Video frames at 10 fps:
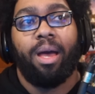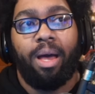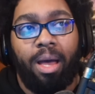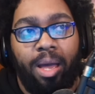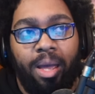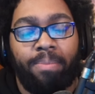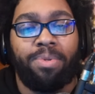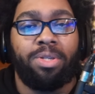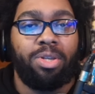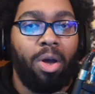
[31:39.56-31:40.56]
I'm
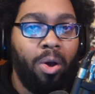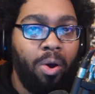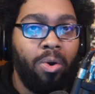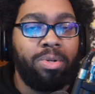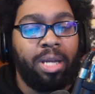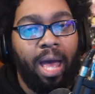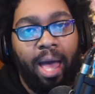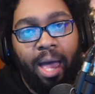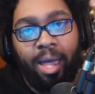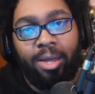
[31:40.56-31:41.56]
so
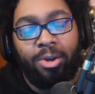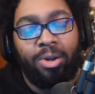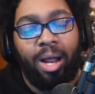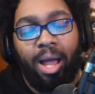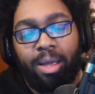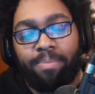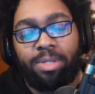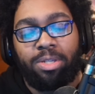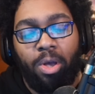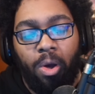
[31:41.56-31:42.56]
tired, I'm
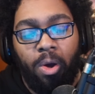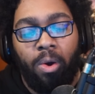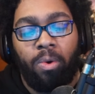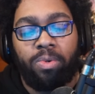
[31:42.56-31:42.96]
so